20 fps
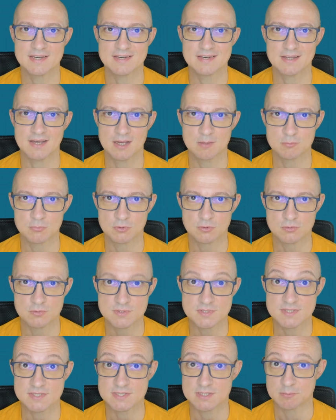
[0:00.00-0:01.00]
time to
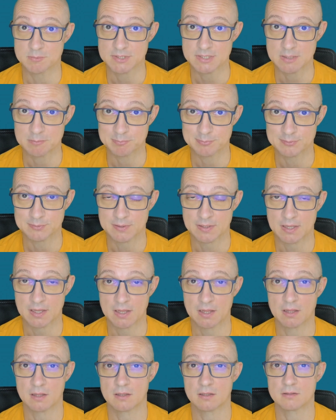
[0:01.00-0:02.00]
sum it up.
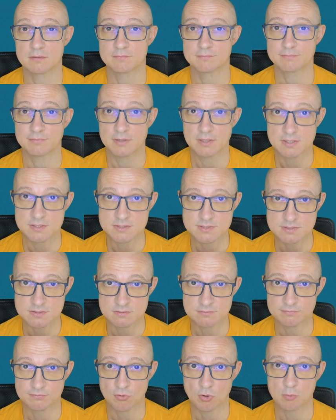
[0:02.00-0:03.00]
First
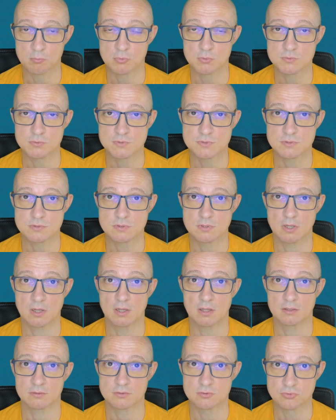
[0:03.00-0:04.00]
and foremost,
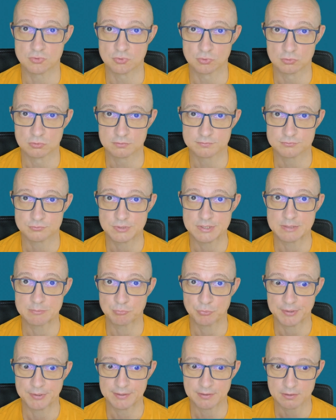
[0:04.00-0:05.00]
the rule of 3D
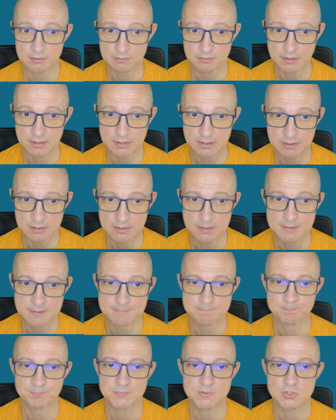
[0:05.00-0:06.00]
printing:
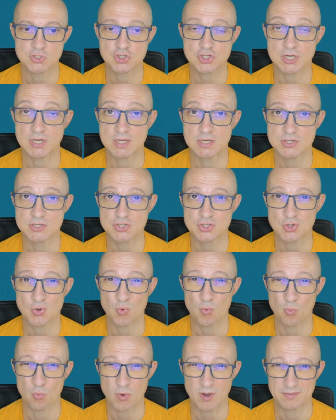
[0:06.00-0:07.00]
change
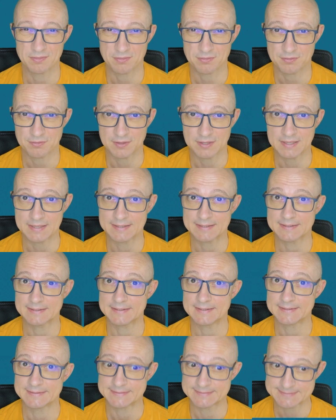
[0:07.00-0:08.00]
one thing
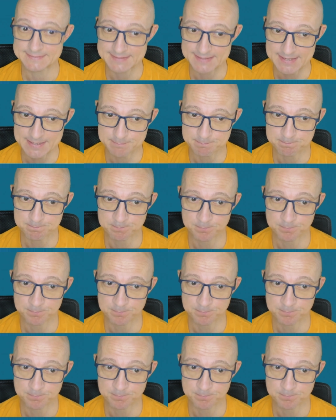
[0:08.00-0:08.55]
at a time.